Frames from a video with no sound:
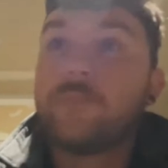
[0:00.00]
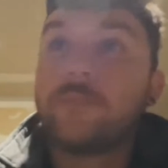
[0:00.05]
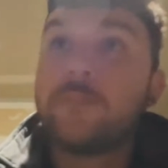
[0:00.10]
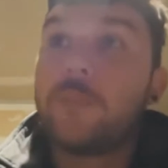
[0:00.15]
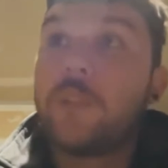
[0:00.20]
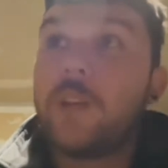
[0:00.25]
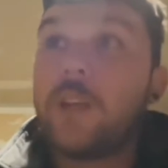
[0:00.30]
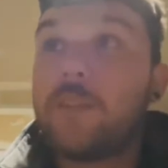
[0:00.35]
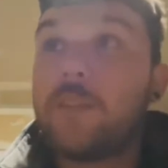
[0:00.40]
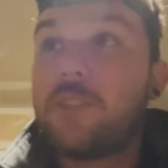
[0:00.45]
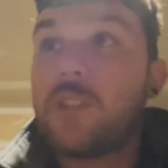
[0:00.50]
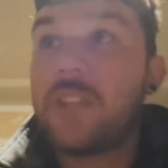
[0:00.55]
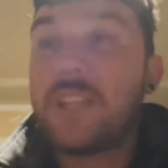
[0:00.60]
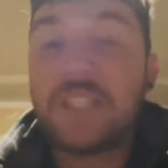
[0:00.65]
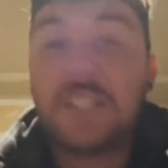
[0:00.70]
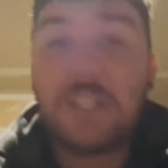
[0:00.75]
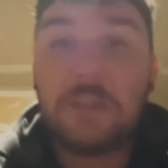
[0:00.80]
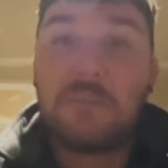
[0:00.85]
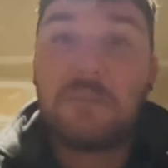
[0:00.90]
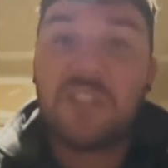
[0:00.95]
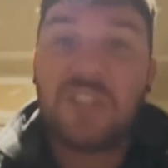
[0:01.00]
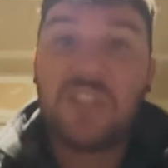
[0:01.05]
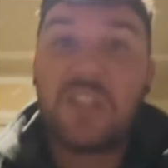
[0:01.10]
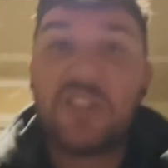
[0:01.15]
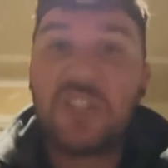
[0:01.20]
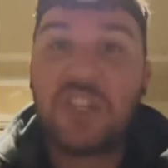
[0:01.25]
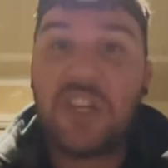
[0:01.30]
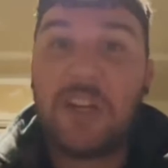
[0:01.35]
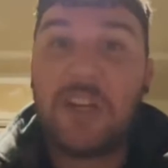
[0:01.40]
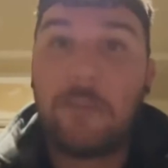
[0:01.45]
everything is gonna be
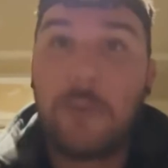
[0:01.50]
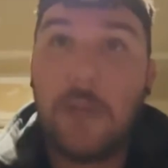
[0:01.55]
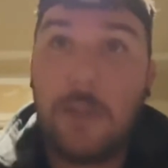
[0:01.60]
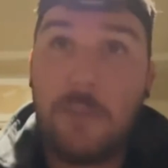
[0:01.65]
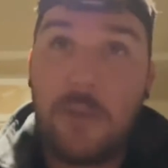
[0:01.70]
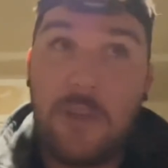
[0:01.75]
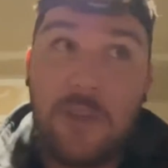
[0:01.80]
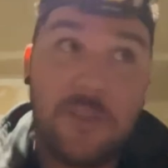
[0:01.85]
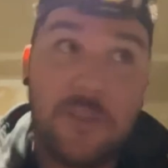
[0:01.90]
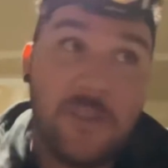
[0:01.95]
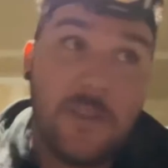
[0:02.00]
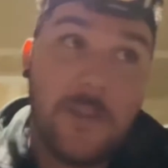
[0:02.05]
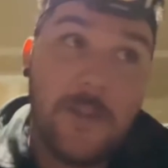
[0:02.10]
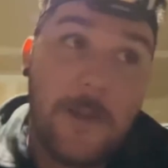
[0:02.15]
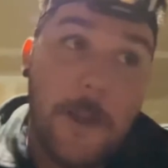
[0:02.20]
sunshine and rainbows.